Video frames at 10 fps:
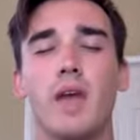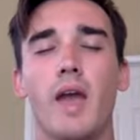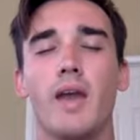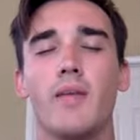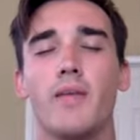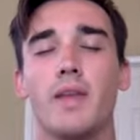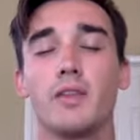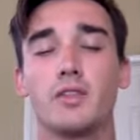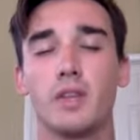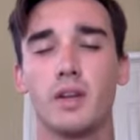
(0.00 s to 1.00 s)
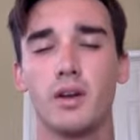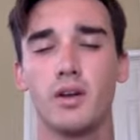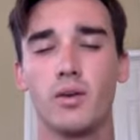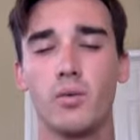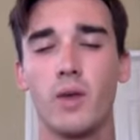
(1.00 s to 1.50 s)
and it may trigger
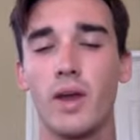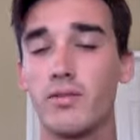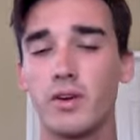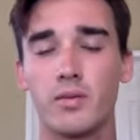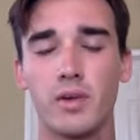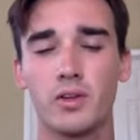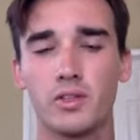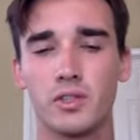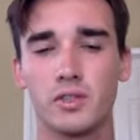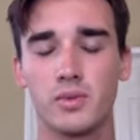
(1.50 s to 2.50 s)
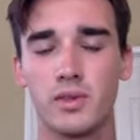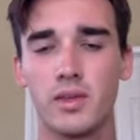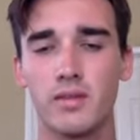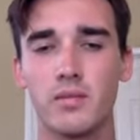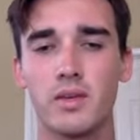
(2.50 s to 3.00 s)
whatever emotions
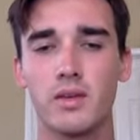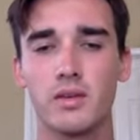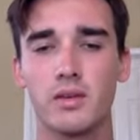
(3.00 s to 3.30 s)
within me,